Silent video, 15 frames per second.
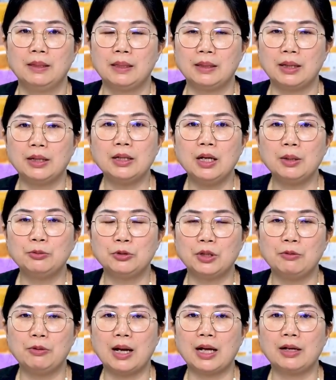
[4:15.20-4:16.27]
In terms
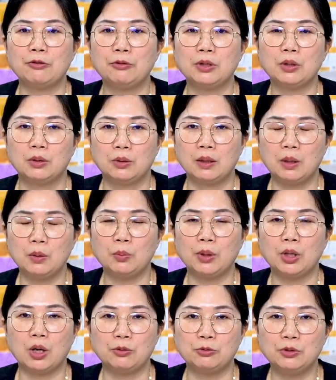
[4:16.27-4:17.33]
of hand feel,
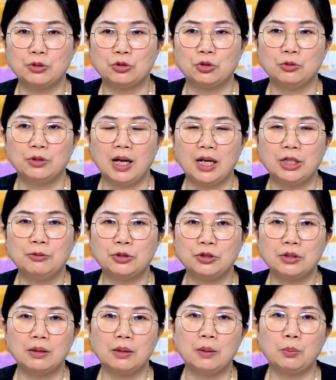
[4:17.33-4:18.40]
we offer two
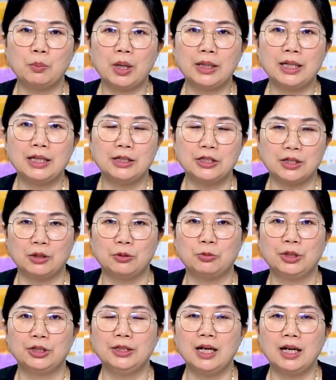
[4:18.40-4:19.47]
types. One is
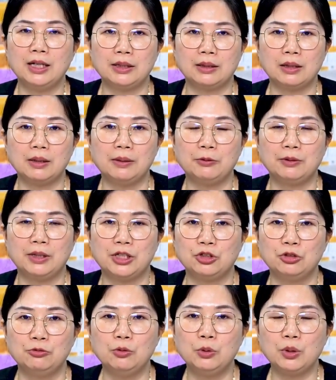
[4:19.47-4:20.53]
resin,
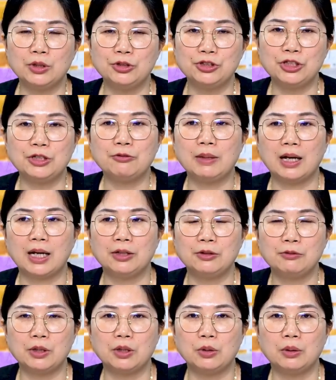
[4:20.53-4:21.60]
finished for a stiff
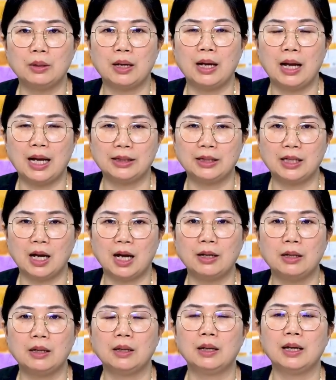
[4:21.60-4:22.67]
hand feel, and the
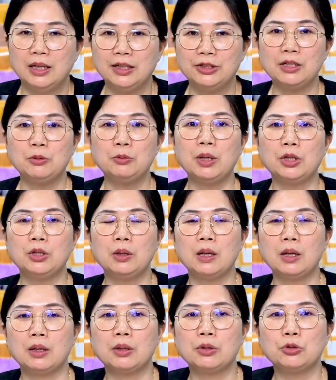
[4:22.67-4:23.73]
other is a
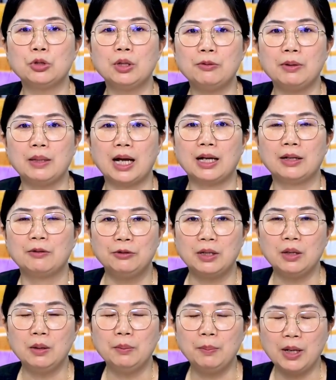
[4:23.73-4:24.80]
regular soft hand
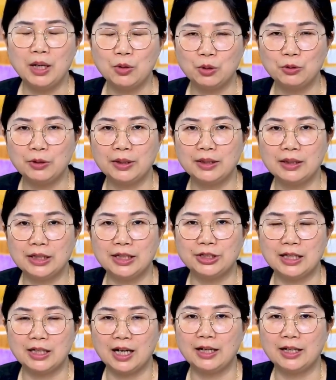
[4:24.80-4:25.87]
feel. Plain woven
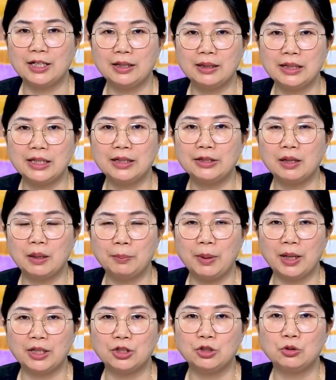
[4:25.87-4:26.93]
interlining is
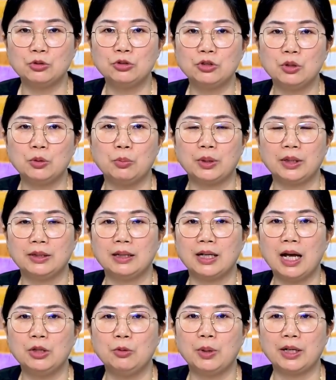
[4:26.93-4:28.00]
mainly used with
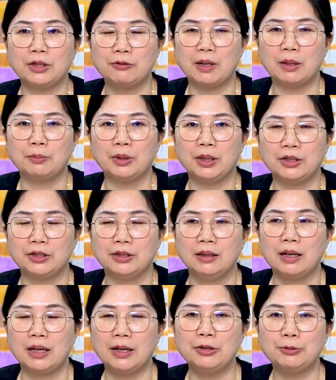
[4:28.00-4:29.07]
lightweight fabrics,
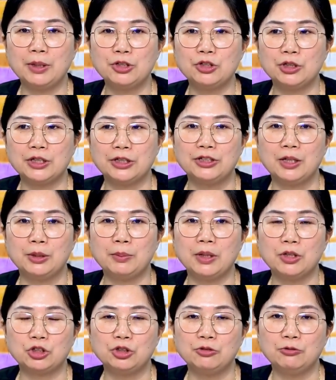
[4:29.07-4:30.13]
especially
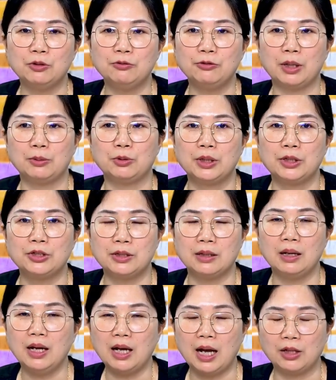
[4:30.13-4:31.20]
summer chiffon fabrics,
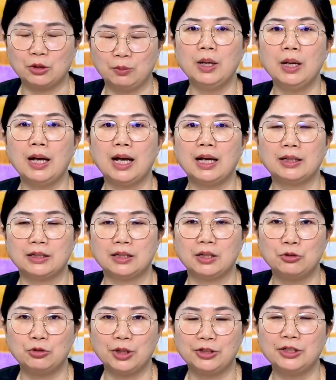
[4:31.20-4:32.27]
as well as
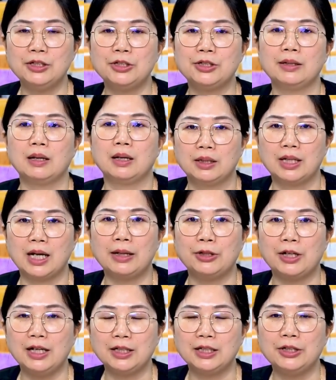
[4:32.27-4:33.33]
dresses, light
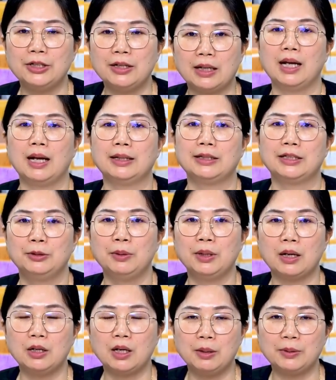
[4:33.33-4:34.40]
jackets, and
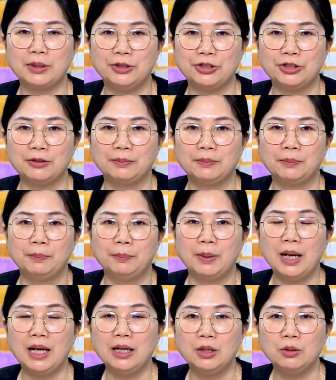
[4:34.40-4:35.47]
similar garments.
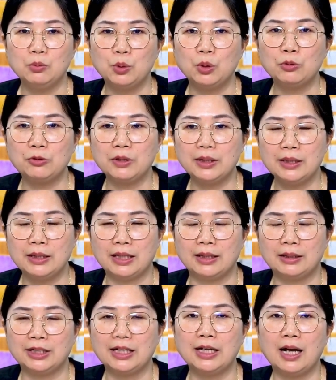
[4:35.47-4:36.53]
Plain woven
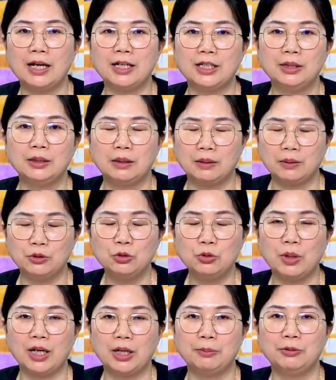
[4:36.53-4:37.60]
interlining
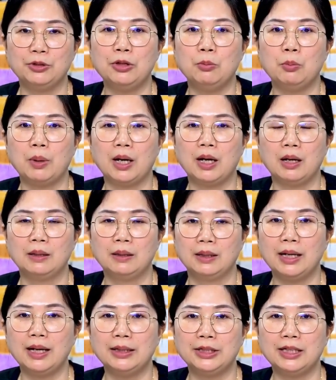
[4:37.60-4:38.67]
drapes well
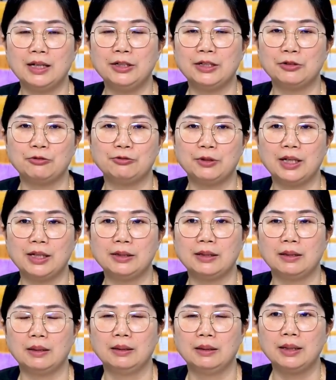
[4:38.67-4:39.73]
and doesn't fade.
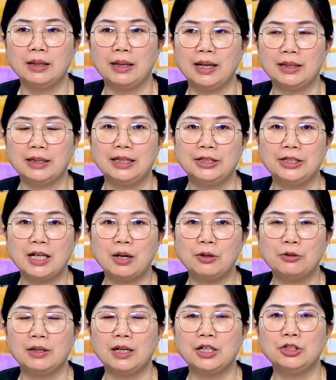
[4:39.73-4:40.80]
In the
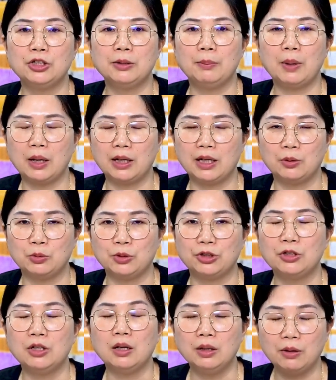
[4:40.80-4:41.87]
South Asian market we
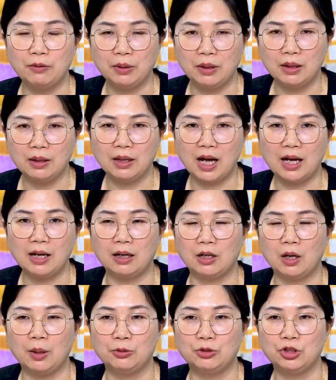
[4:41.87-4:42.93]
serve, colored
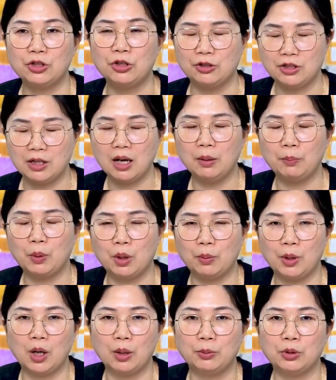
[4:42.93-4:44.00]
options are more
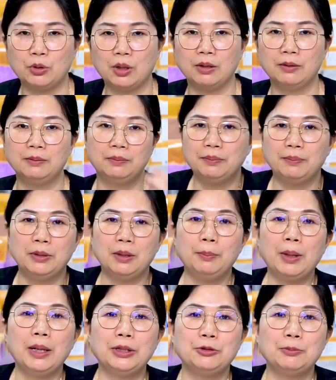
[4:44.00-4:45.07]
popular. The
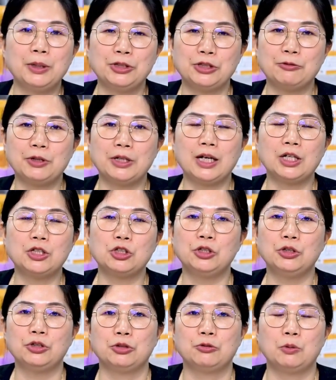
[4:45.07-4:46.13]
main
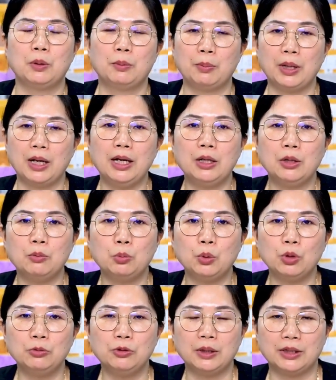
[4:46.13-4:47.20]
specifications for plain
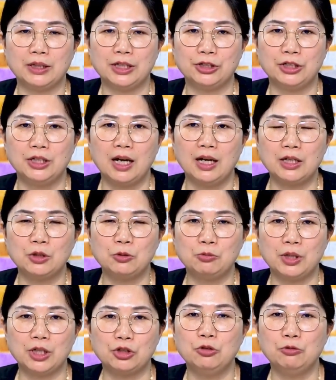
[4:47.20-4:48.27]
woven interlining
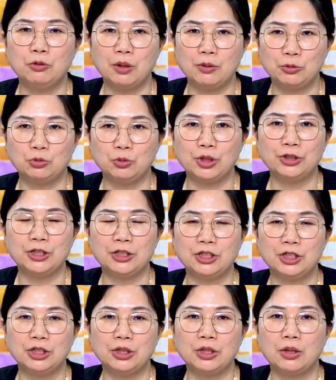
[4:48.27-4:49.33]
range from
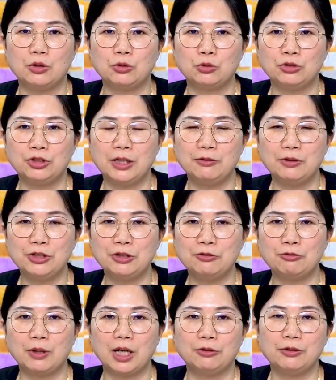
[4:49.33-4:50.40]
20D to
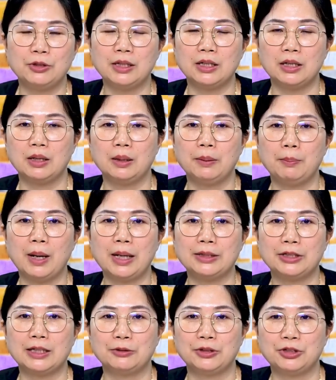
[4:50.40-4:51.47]
75D by
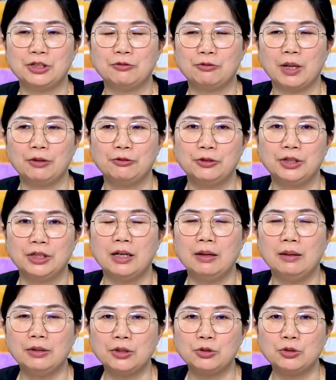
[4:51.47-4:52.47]
75D.